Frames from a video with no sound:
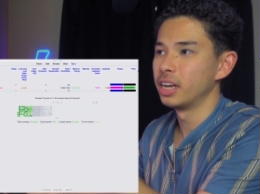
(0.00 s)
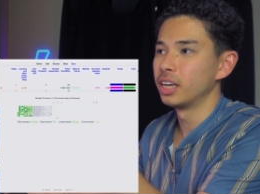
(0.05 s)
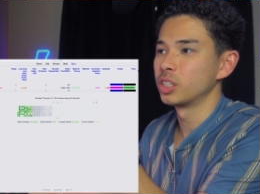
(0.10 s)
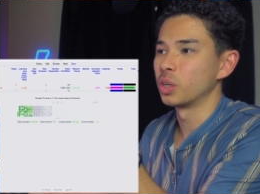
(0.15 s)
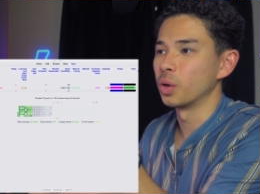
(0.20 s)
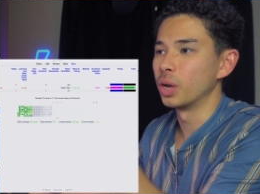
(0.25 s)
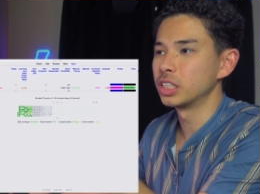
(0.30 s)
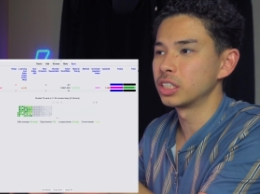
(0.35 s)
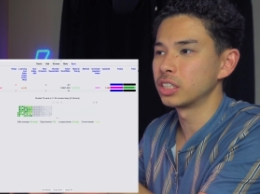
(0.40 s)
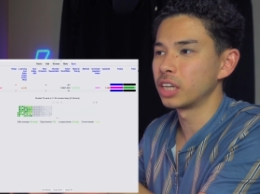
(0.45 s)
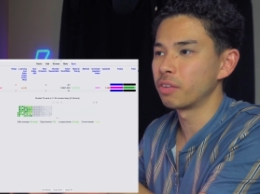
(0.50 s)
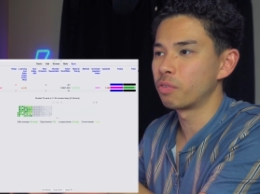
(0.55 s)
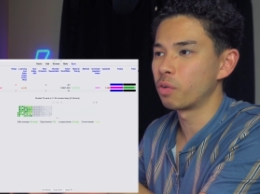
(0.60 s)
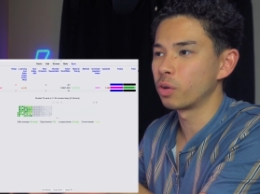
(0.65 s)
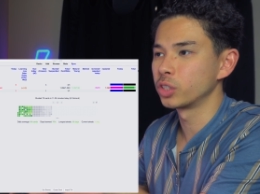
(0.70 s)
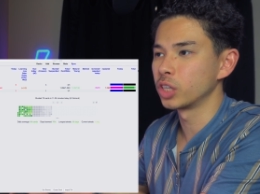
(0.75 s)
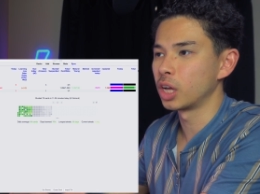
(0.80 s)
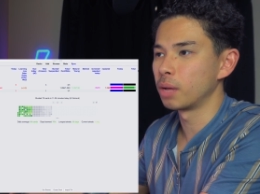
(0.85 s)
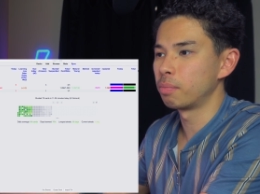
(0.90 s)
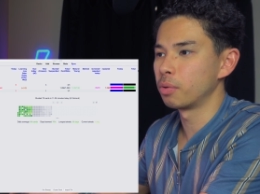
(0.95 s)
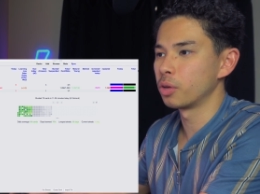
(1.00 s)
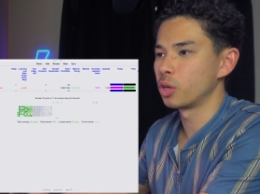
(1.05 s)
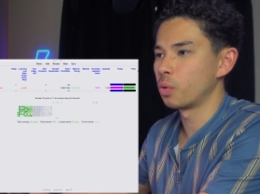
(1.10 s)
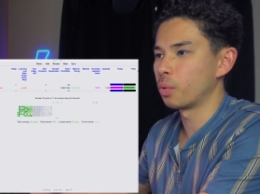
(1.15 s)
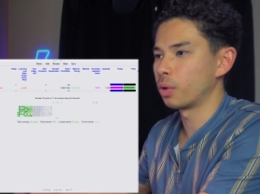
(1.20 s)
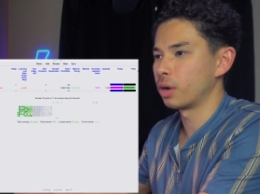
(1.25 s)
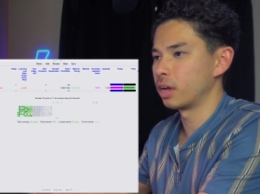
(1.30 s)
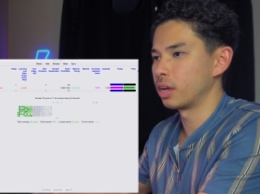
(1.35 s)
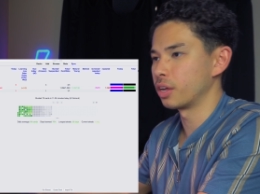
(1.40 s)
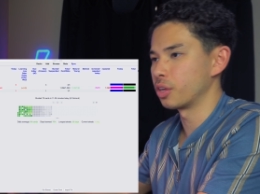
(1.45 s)
So let's say, for example, you
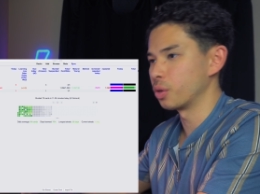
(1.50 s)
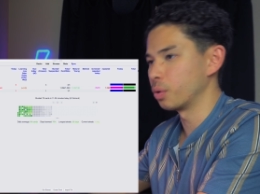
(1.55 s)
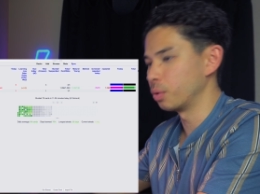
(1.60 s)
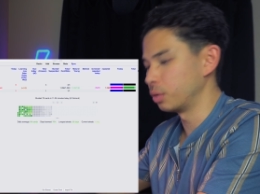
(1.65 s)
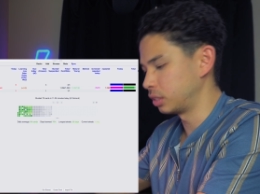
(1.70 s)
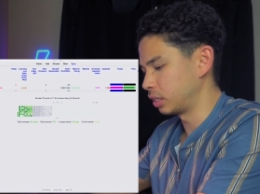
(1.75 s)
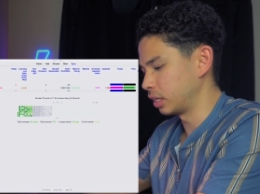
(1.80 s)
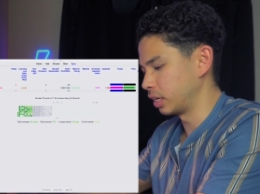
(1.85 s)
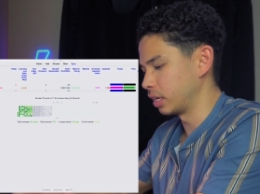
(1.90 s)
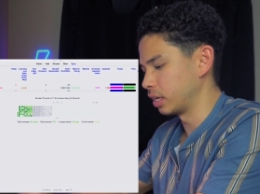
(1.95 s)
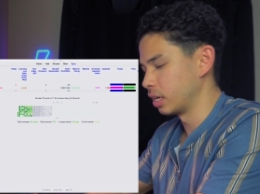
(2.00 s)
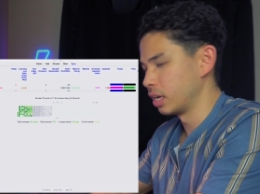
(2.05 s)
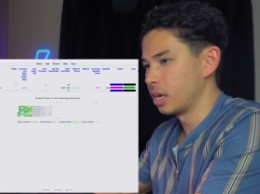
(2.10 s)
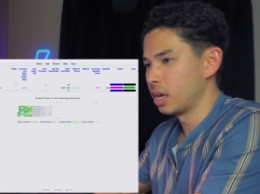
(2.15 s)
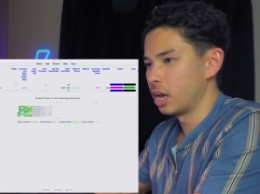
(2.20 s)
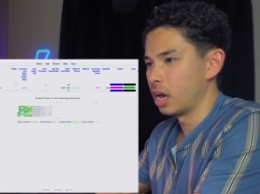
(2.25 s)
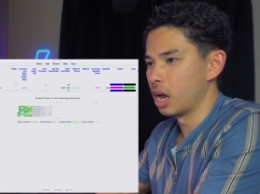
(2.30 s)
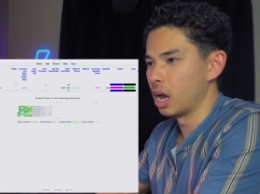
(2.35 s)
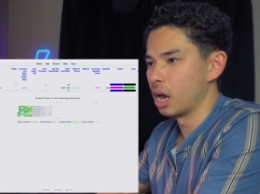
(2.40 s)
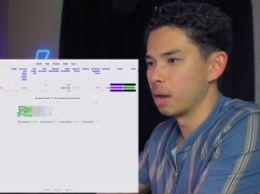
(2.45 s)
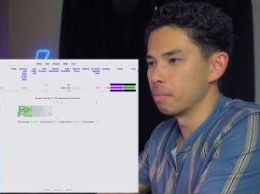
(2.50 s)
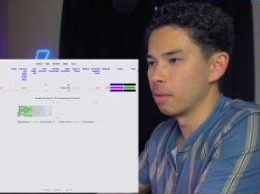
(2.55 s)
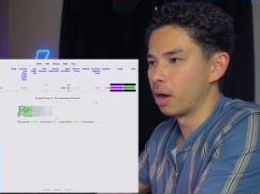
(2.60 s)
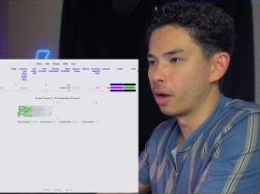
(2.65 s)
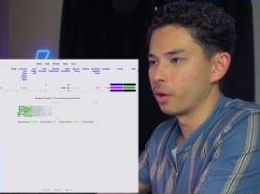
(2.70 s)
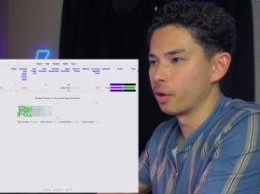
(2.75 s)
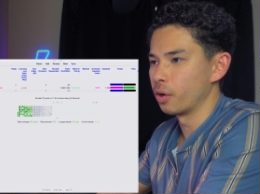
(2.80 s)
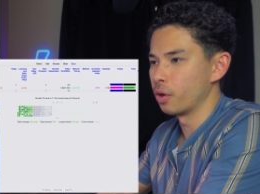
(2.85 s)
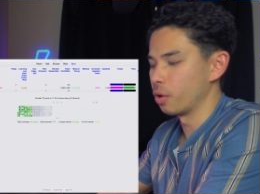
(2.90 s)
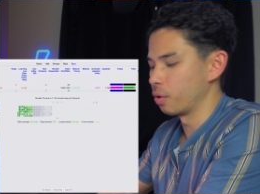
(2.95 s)
want to use the, um,
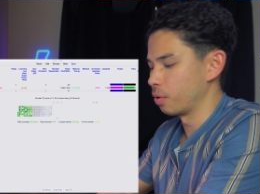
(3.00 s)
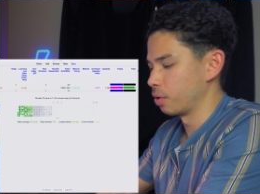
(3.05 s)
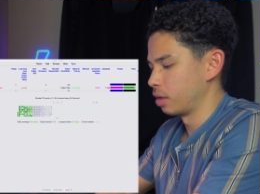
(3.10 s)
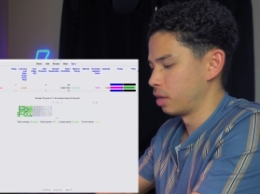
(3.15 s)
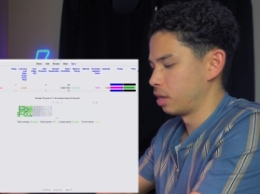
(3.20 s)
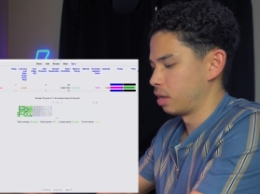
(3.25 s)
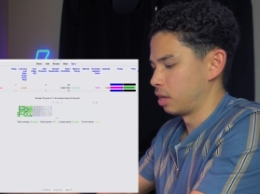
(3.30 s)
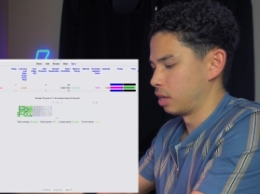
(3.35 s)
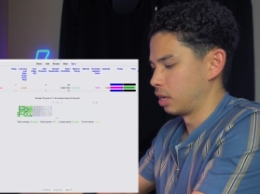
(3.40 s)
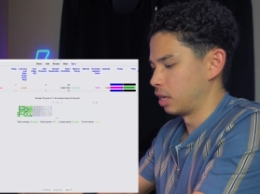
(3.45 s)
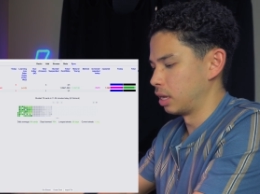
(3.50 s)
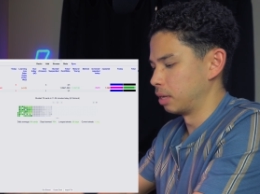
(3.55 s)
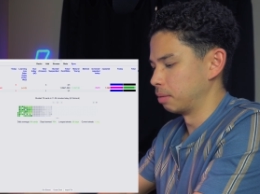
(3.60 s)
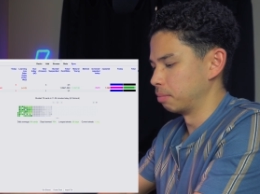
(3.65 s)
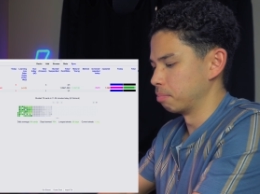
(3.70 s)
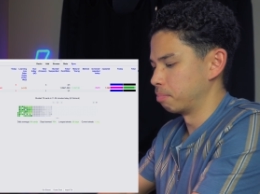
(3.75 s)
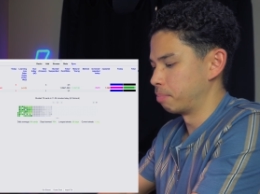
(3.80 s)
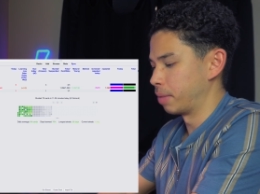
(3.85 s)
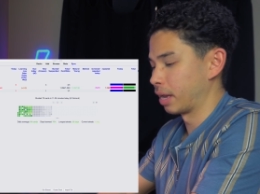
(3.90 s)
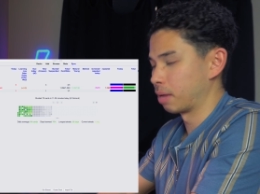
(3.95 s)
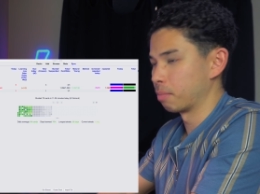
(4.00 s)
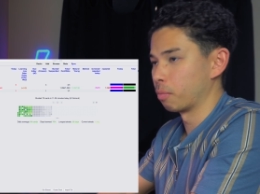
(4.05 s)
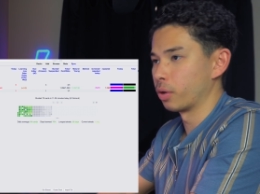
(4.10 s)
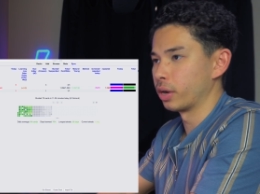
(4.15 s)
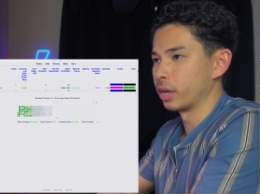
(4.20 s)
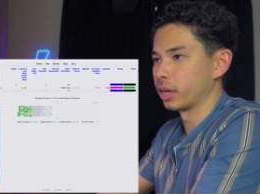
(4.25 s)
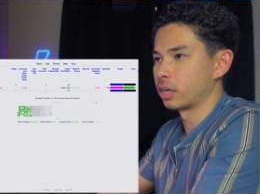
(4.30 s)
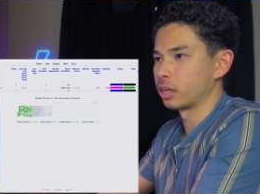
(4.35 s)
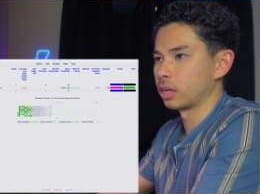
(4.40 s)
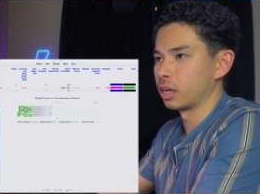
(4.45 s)
I don't know, um,
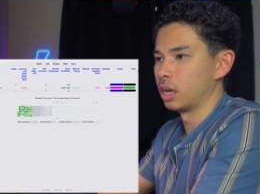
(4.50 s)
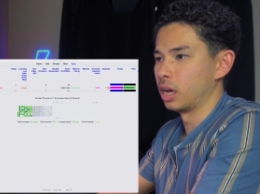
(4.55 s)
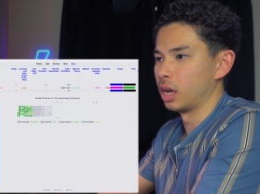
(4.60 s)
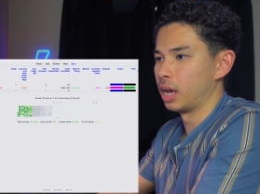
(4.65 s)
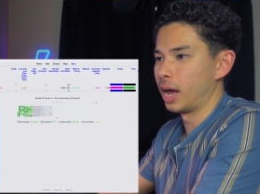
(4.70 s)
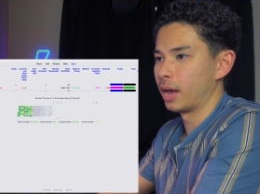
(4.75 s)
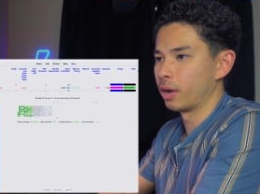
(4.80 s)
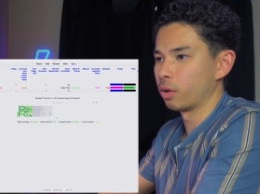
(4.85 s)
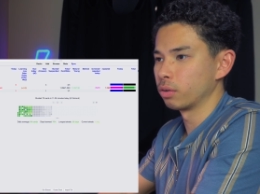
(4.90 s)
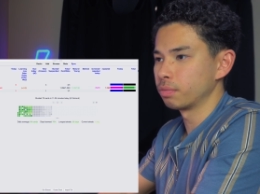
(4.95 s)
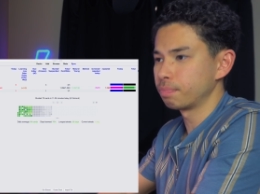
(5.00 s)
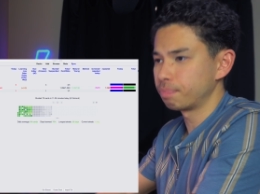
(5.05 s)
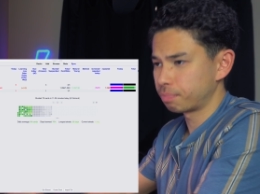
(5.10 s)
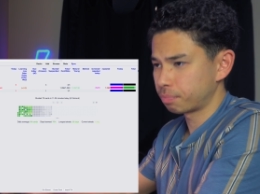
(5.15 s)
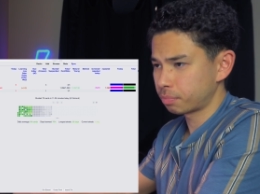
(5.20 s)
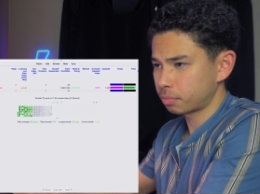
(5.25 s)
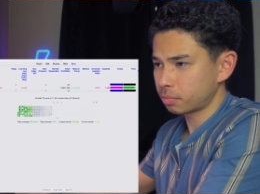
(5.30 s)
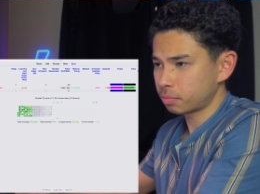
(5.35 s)
Picmonic uh, add-on